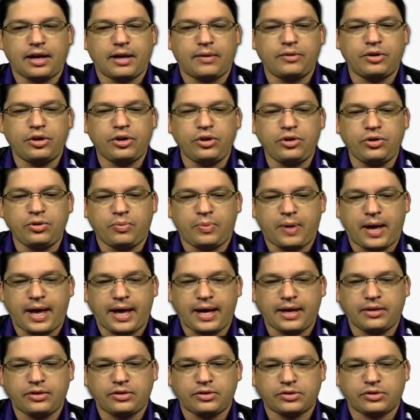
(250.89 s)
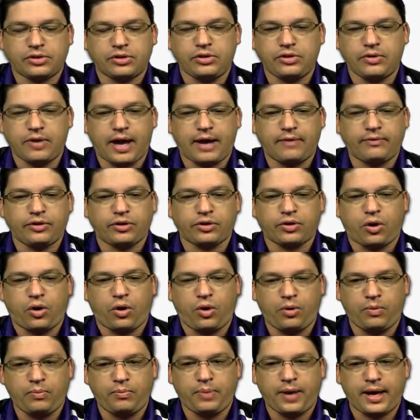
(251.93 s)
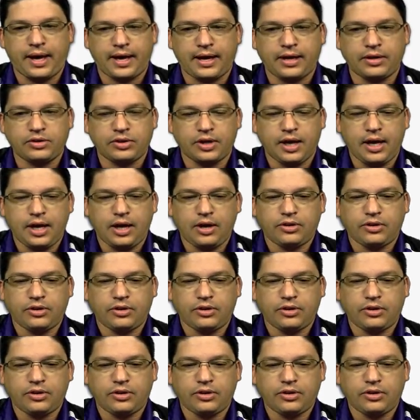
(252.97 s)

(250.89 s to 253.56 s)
a new page. So you have your home page.